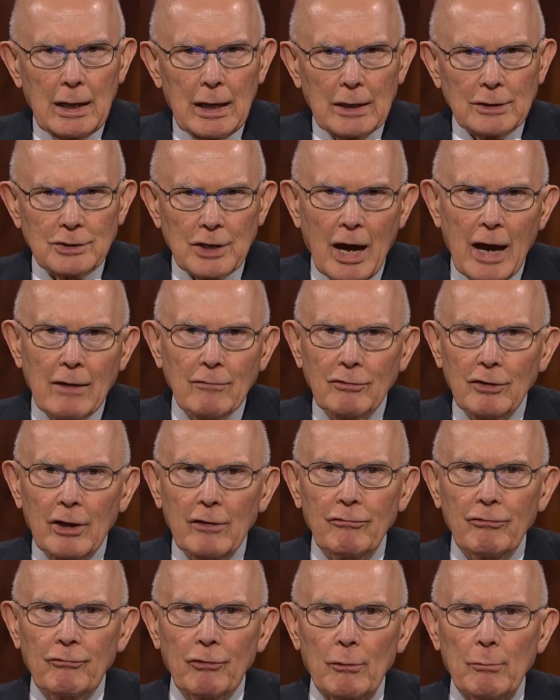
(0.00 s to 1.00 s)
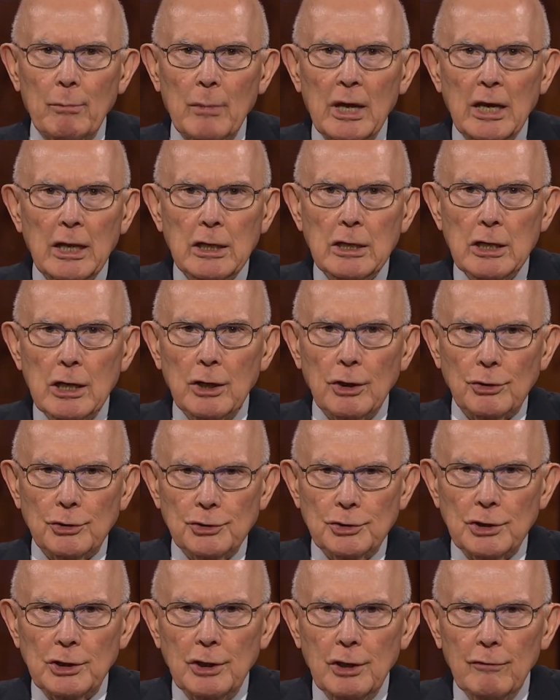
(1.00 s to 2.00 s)
As I have lived for many
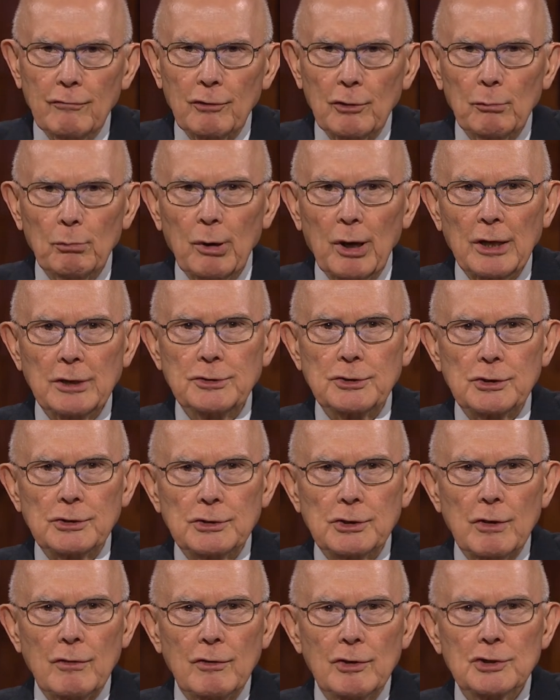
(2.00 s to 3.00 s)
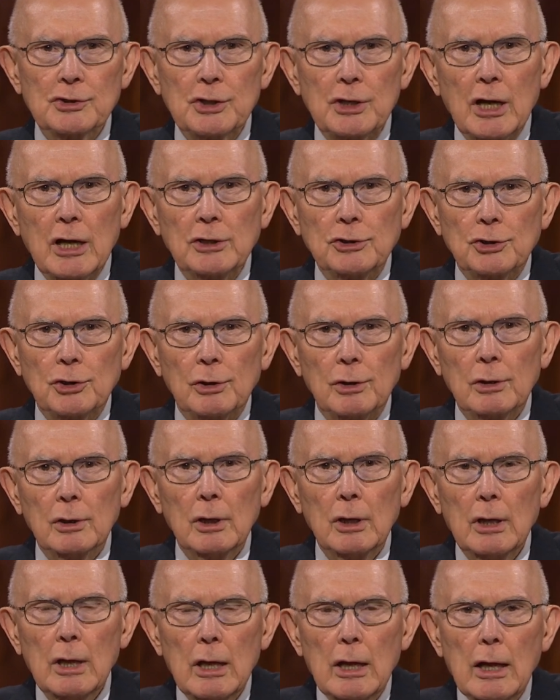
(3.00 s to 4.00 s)
years in different places in this nation,
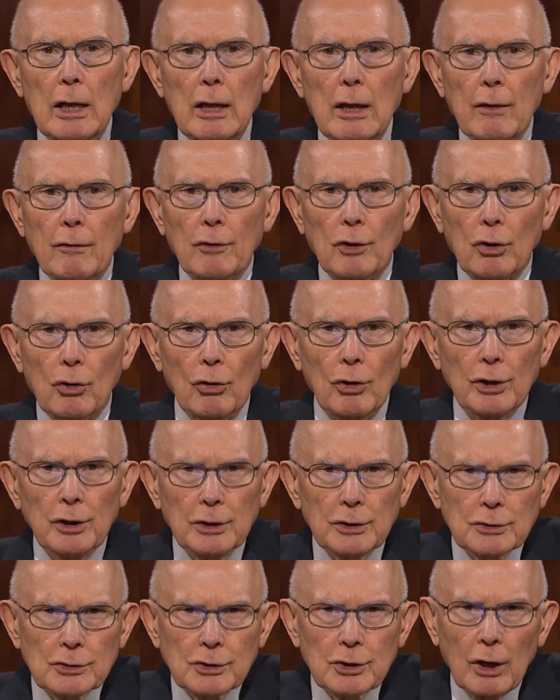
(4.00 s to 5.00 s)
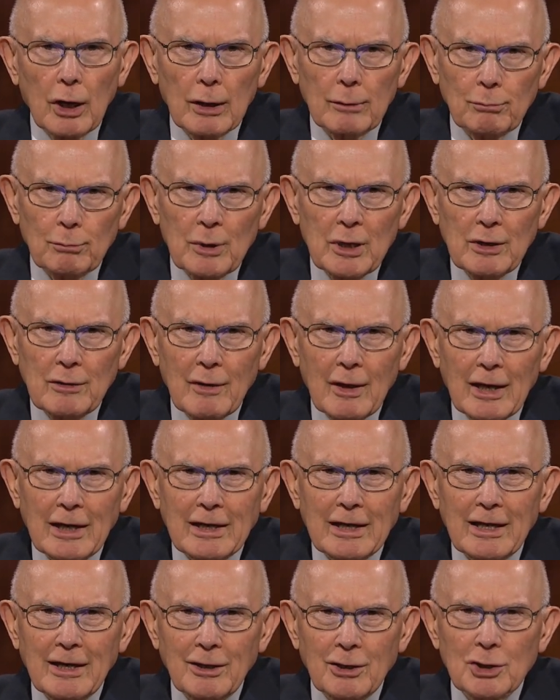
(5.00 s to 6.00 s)
the Lord has taught me that
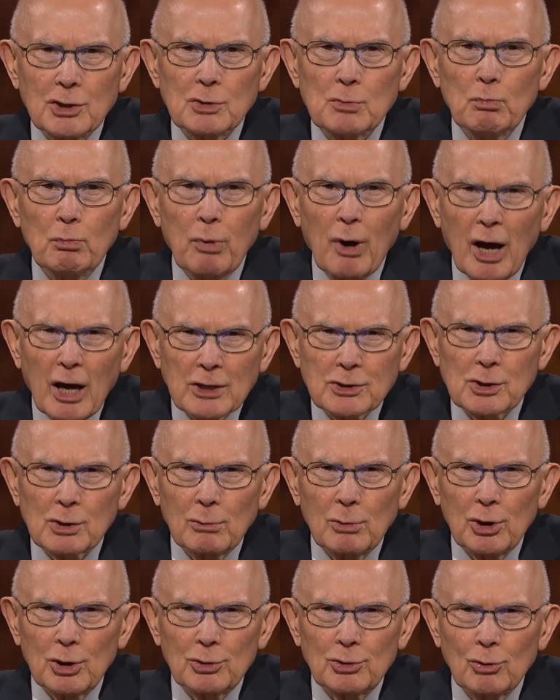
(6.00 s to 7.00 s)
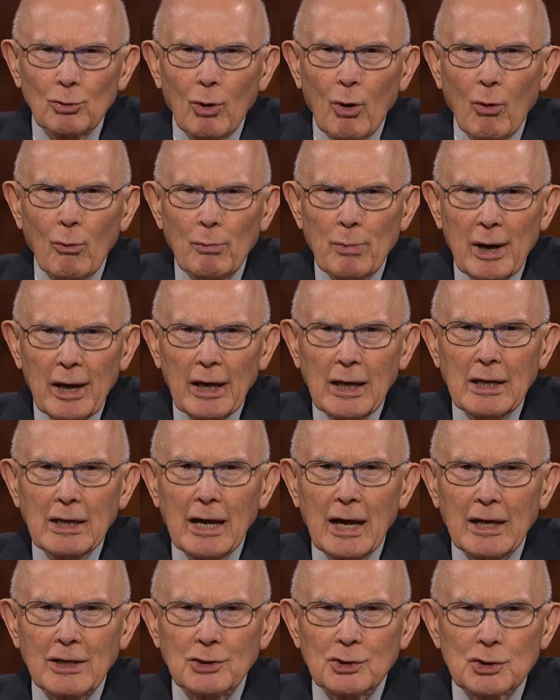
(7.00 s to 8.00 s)
it is possible to
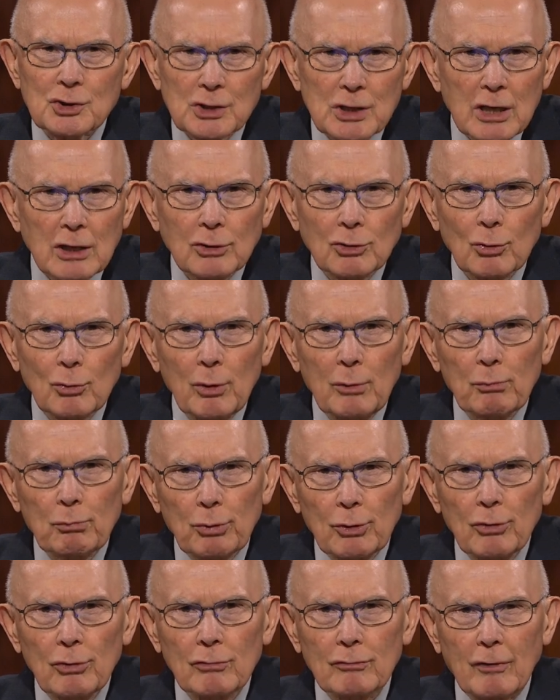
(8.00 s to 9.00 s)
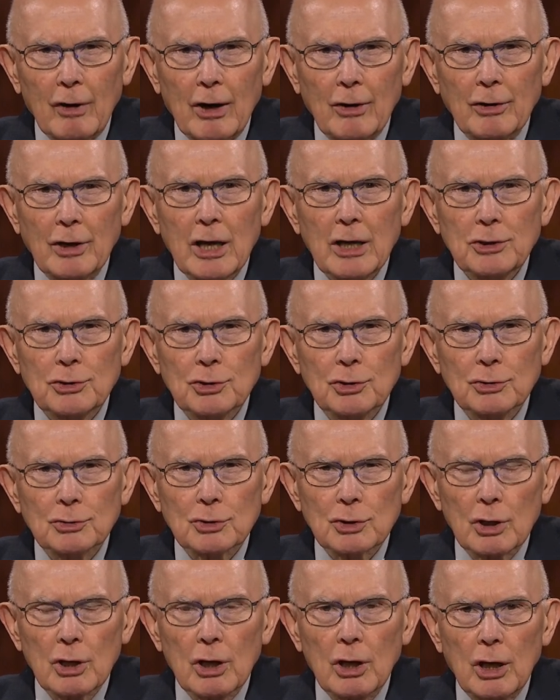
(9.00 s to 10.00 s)
obey and seek to improve our
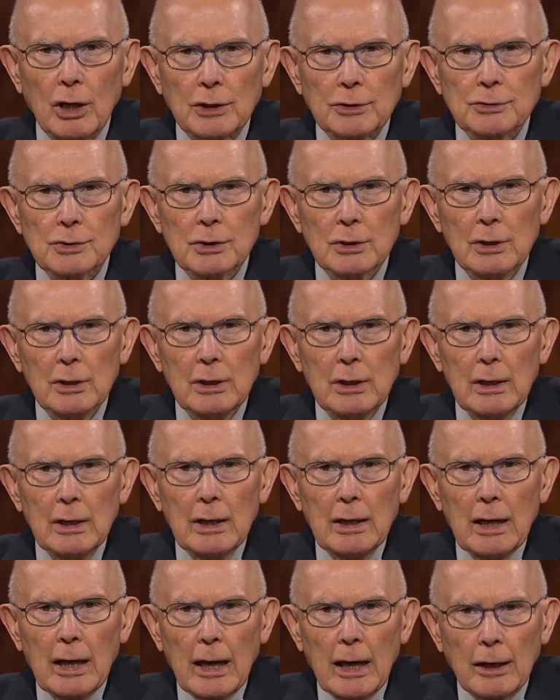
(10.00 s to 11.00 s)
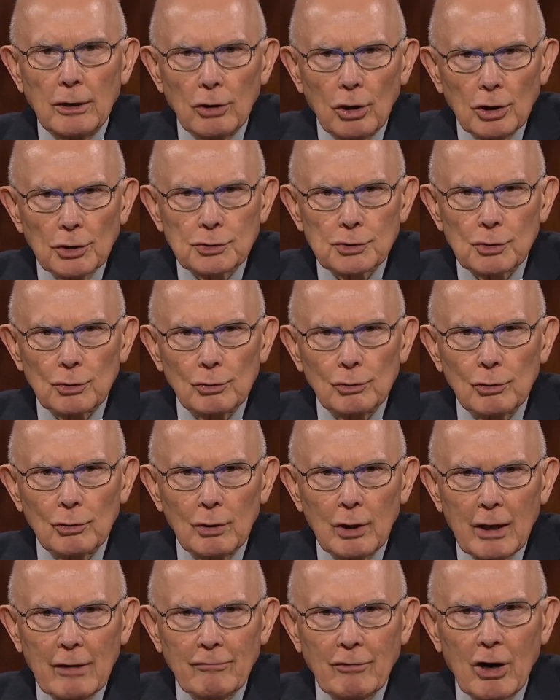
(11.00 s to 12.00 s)
nation's laws and also to
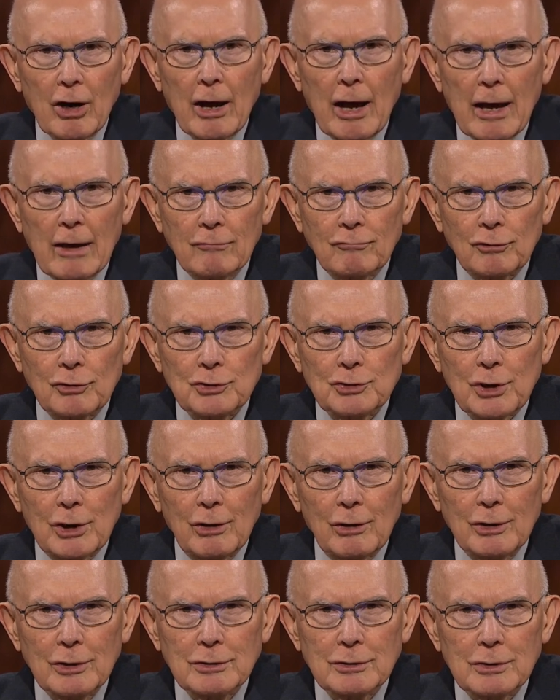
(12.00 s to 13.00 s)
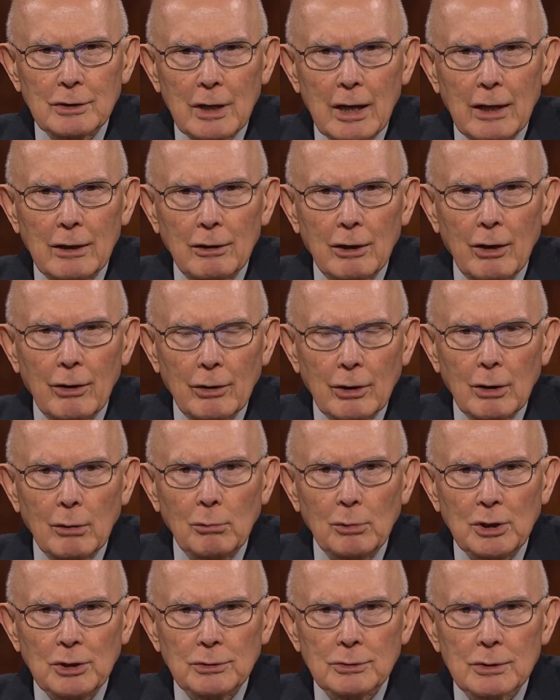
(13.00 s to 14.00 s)
love our adversaries and our
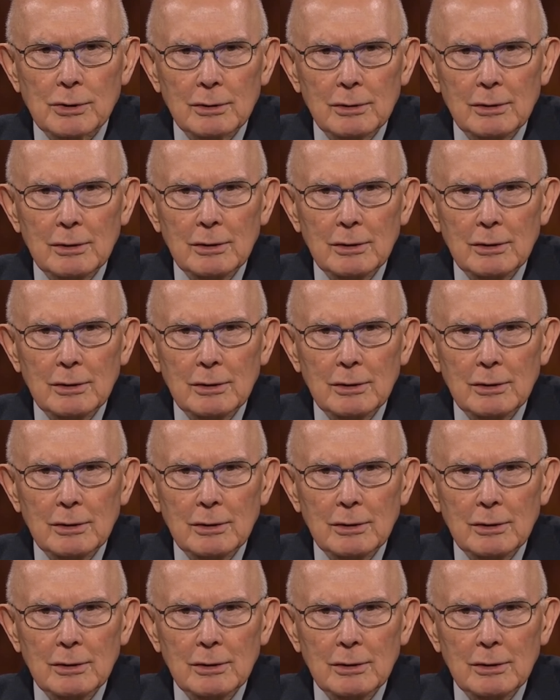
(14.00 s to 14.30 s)
enemies.